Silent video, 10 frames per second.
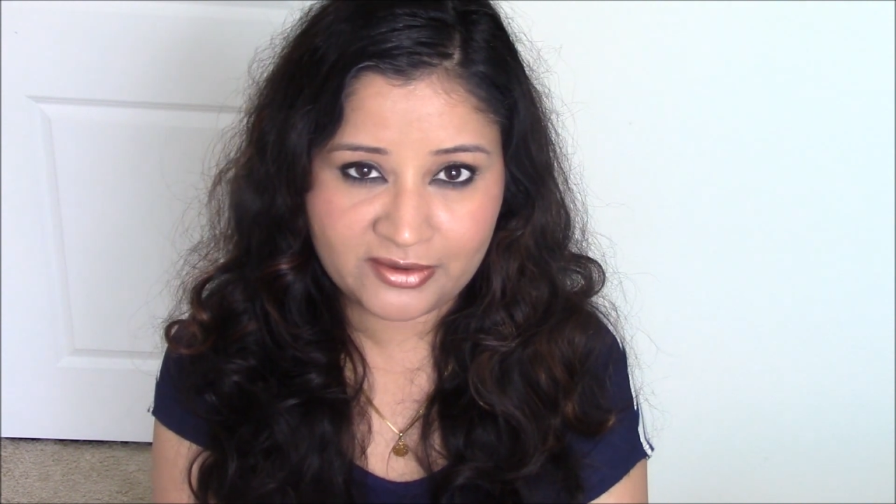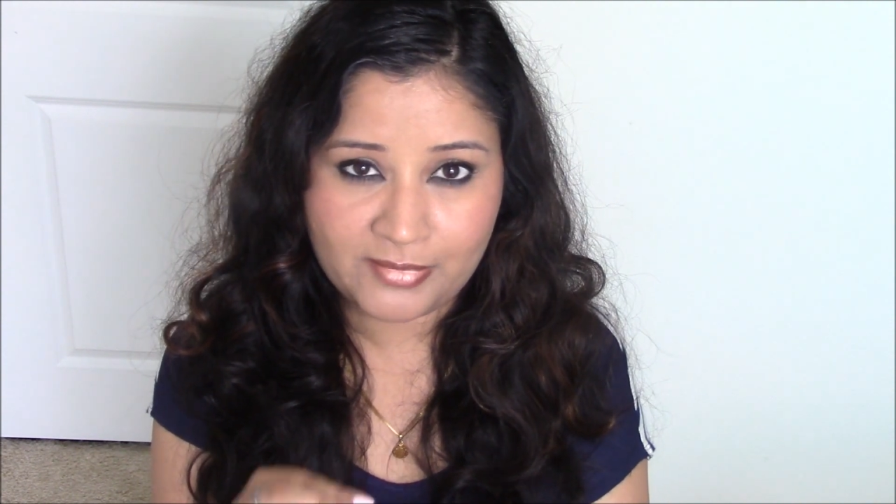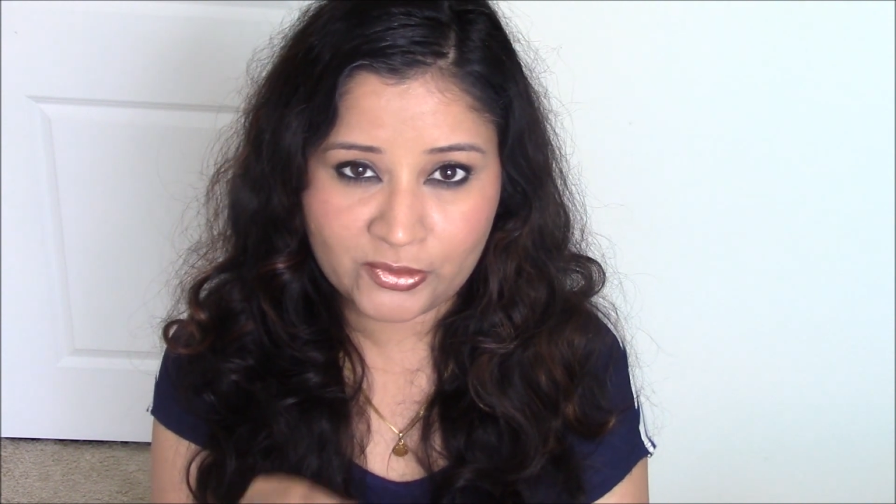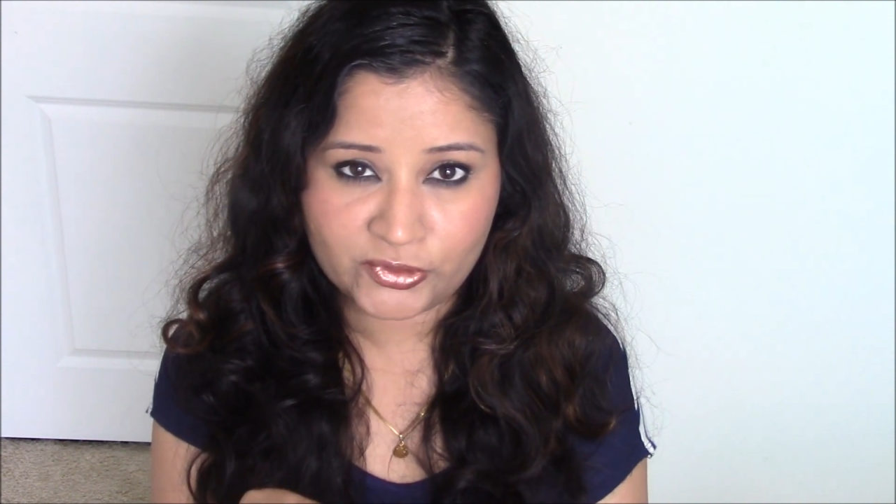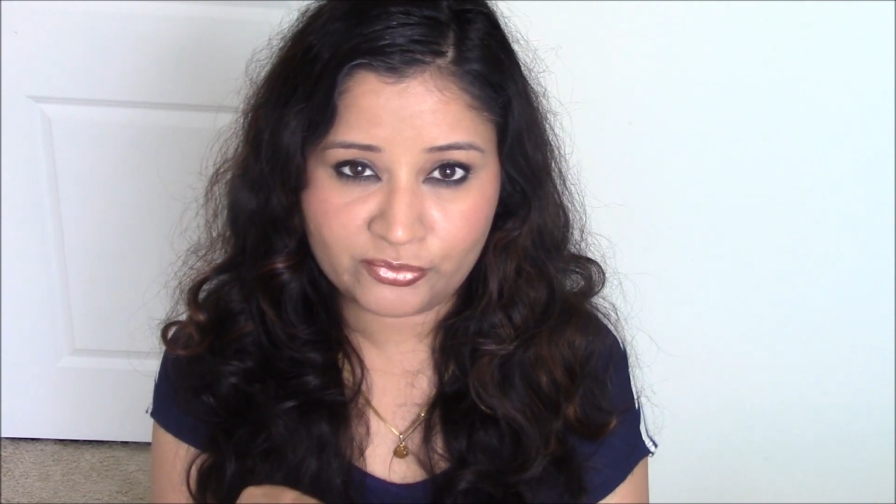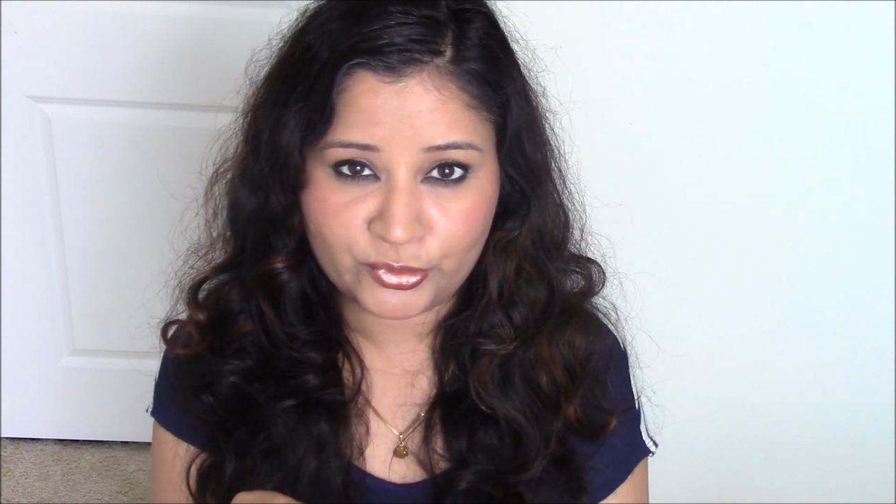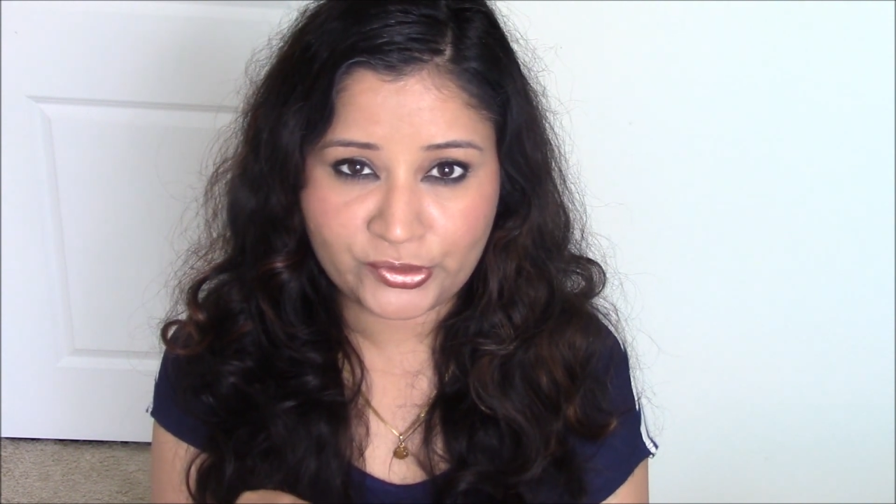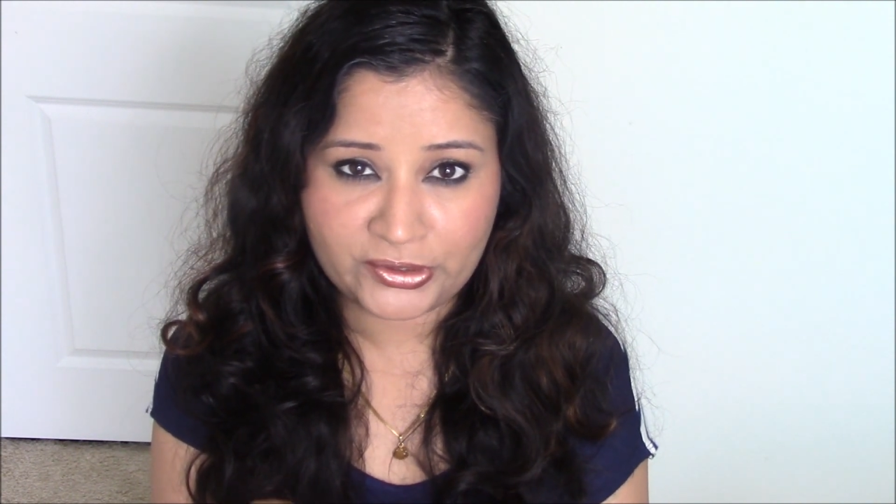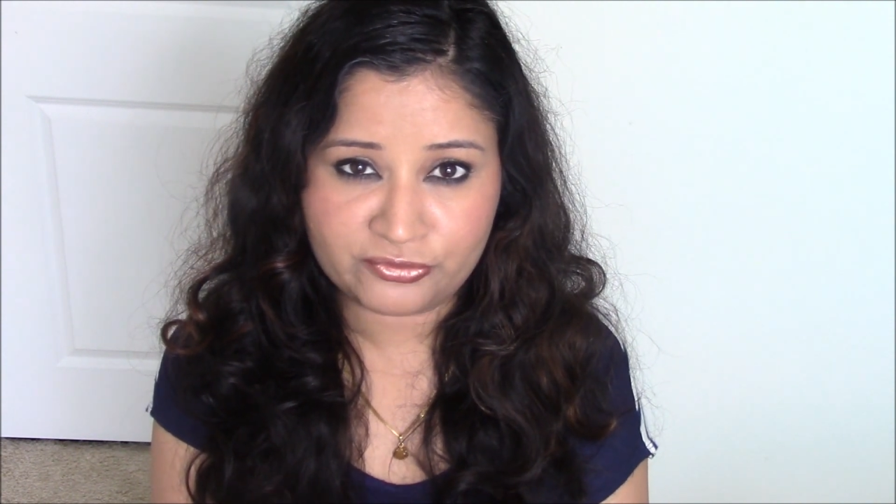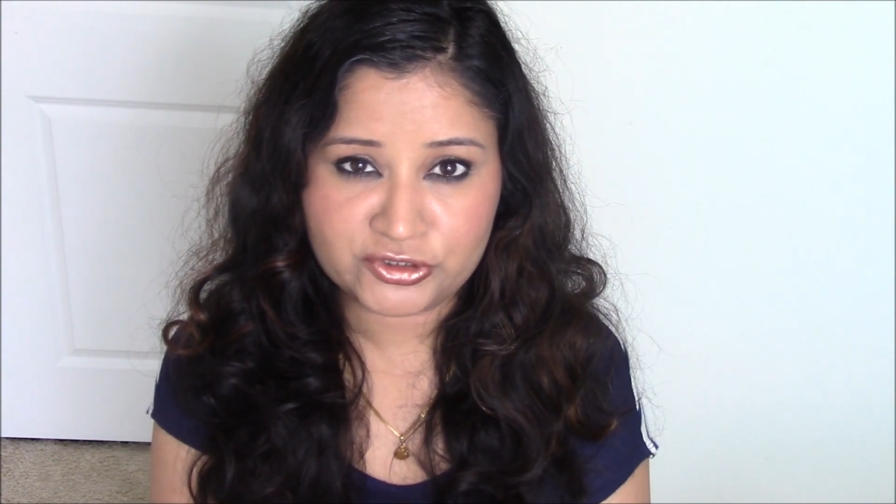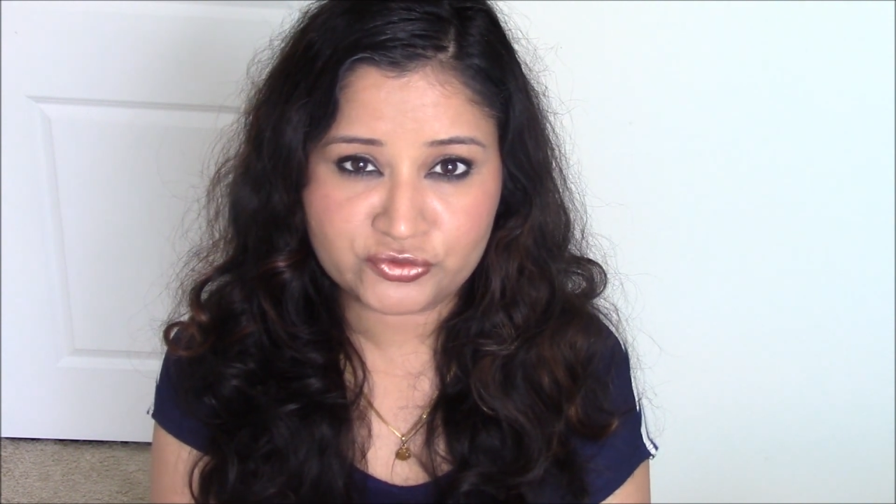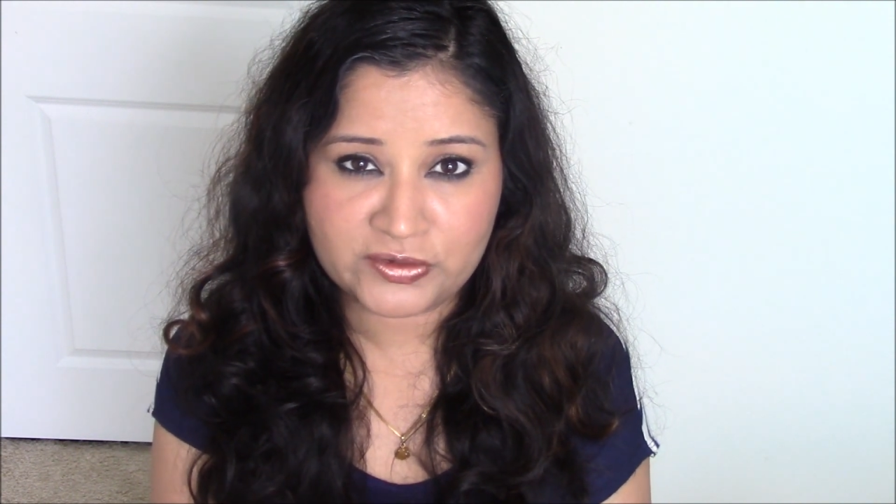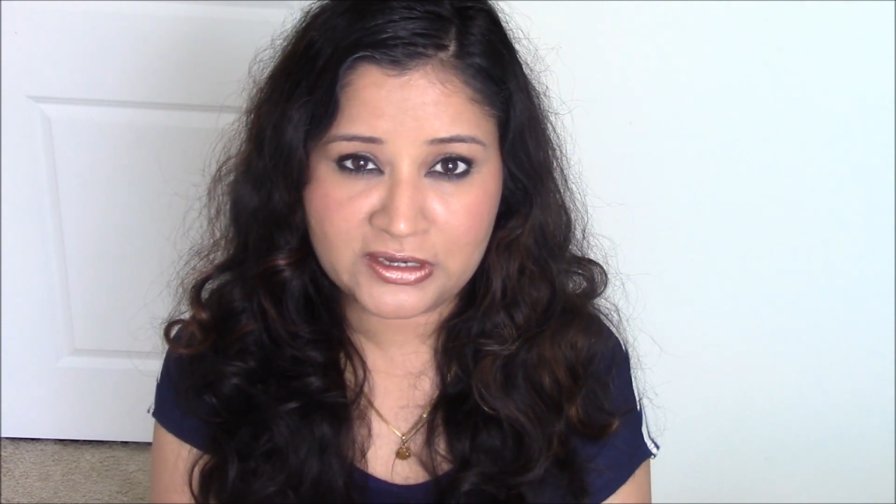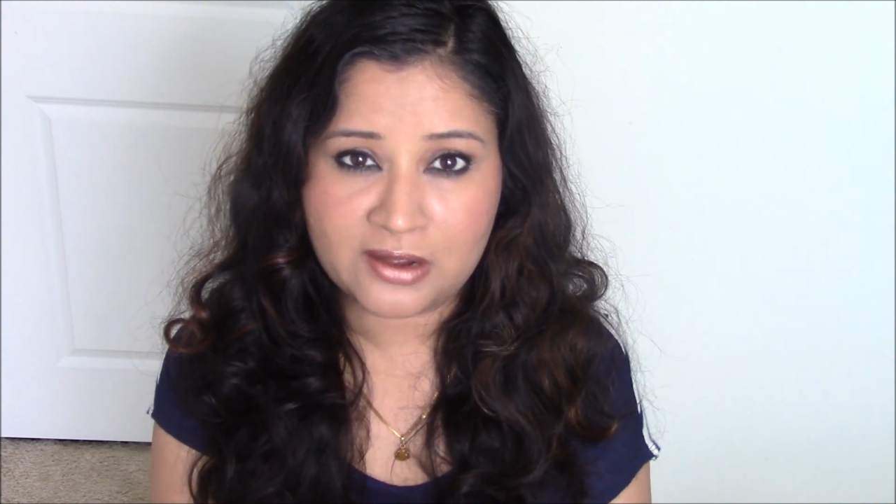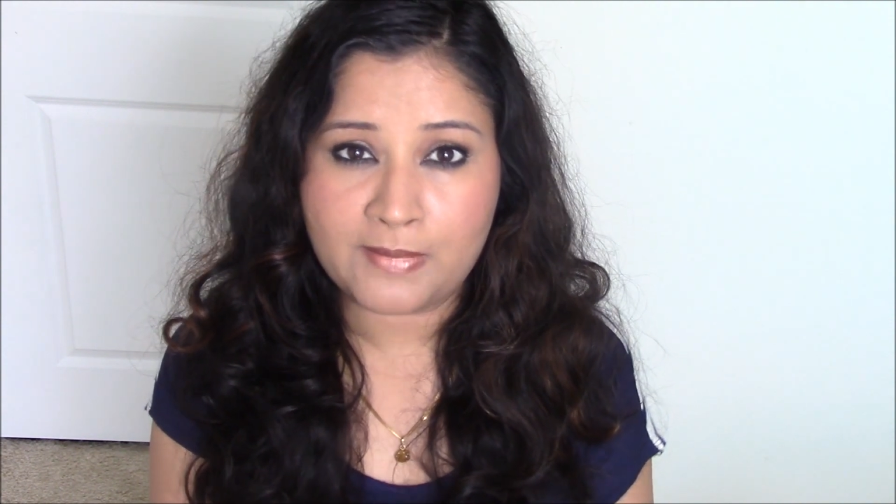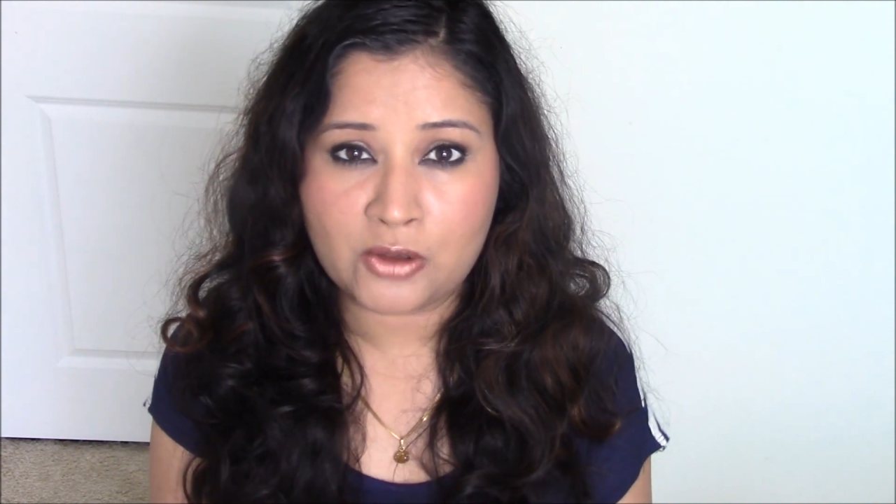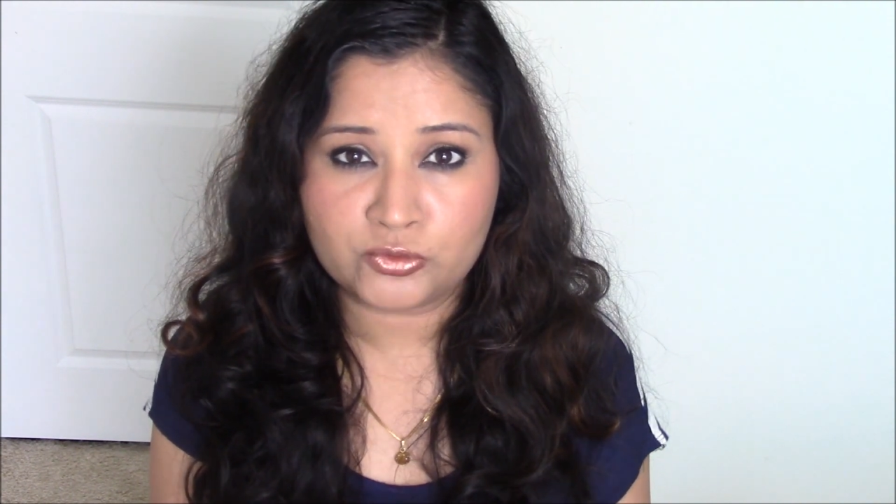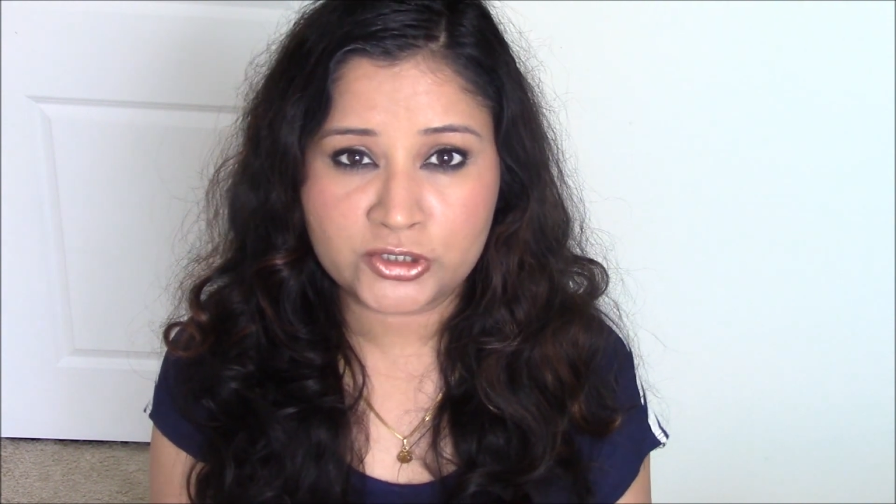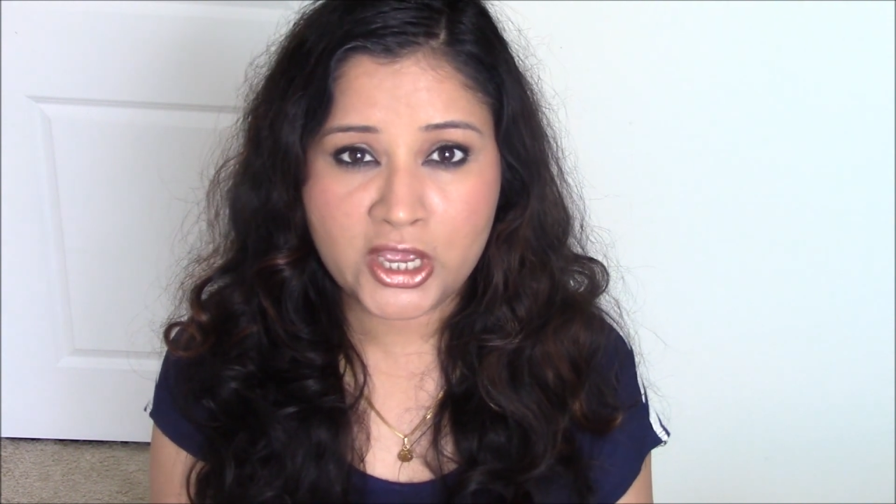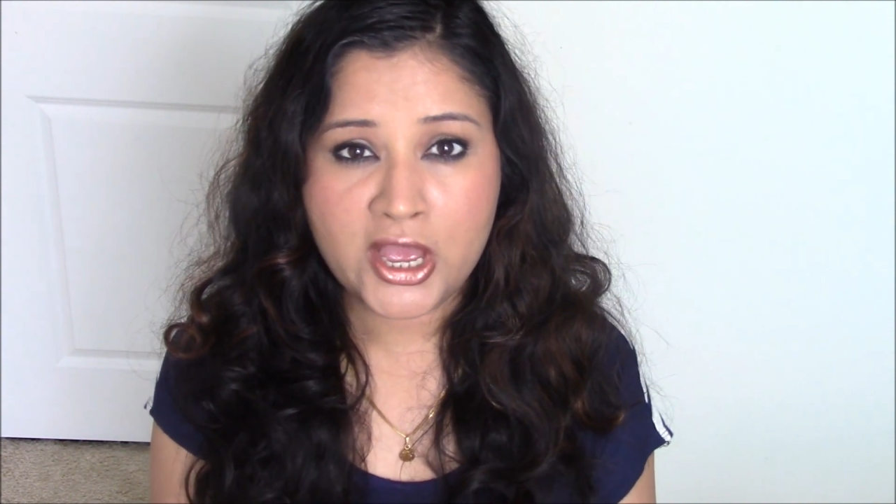amount of product which will come out.